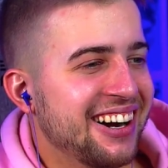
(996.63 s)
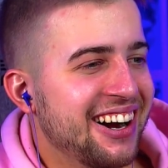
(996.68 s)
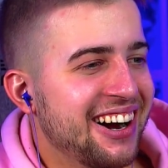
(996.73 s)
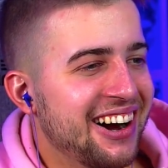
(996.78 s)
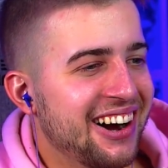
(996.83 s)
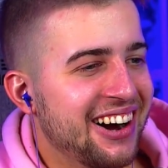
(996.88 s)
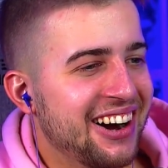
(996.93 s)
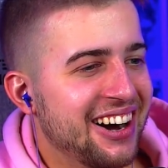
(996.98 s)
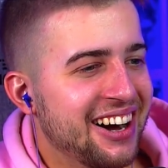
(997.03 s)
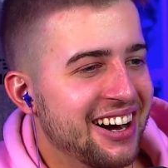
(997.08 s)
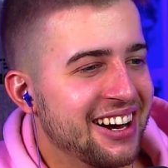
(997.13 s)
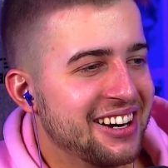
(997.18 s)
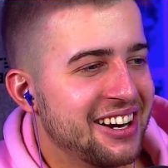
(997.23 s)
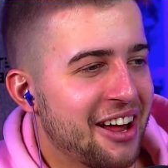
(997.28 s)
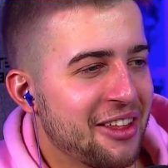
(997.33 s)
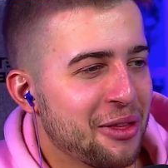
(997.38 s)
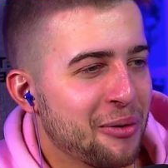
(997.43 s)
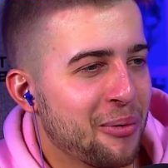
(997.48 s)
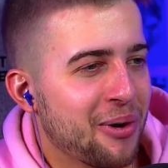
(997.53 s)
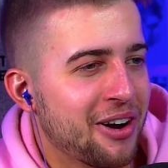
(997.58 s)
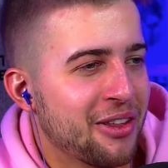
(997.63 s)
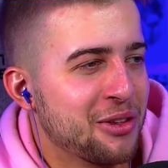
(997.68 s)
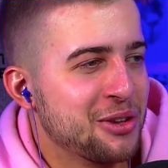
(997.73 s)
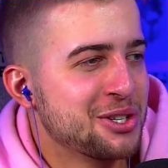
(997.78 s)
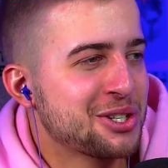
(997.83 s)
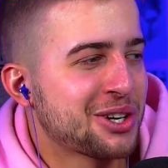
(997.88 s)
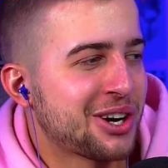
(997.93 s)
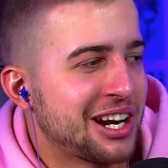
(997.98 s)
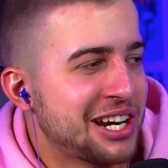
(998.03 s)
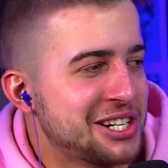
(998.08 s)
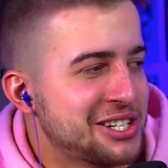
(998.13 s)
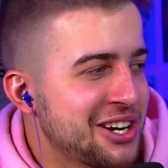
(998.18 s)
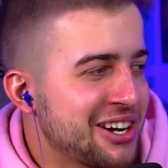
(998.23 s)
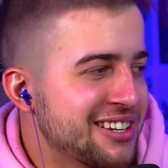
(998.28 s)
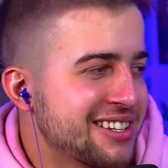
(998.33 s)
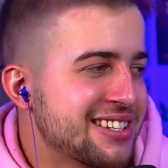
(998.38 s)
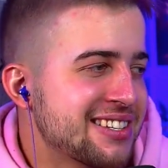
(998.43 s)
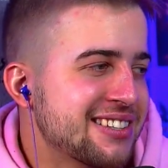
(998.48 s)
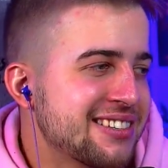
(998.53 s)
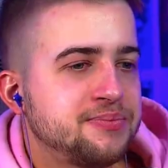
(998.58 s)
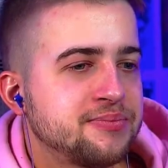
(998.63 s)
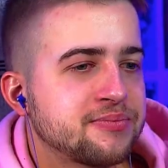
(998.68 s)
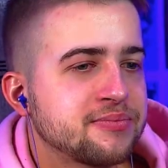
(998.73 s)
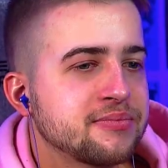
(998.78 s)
Oh, another one of those screenshots.